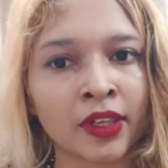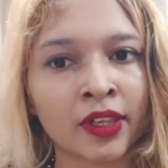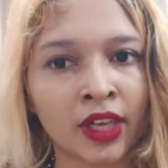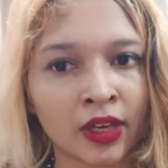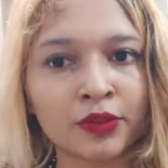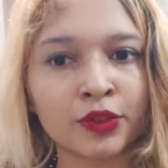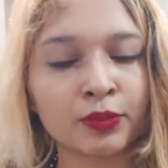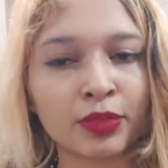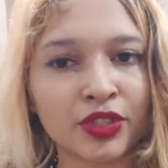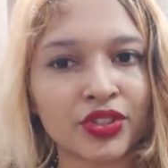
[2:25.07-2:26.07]
love to
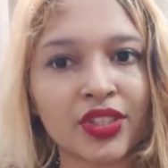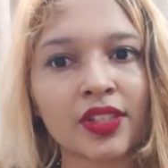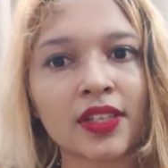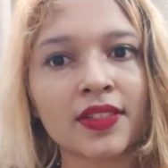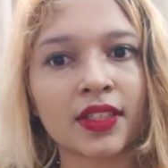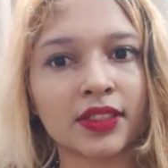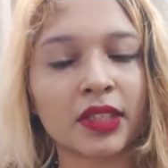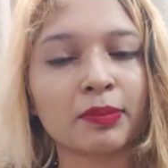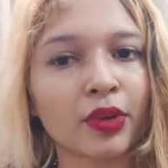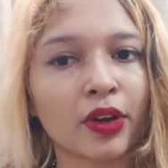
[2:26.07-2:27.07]
purchase a
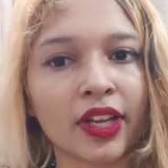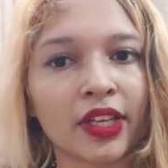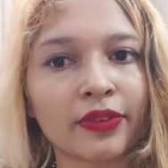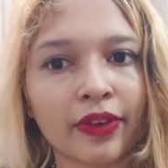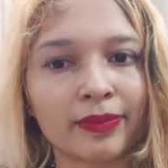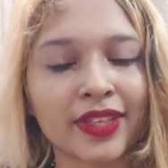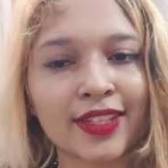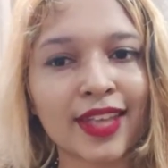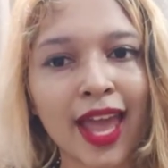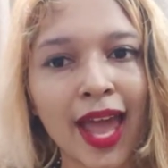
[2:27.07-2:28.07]
certain product from
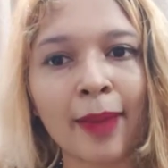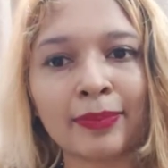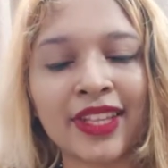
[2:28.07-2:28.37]
this app,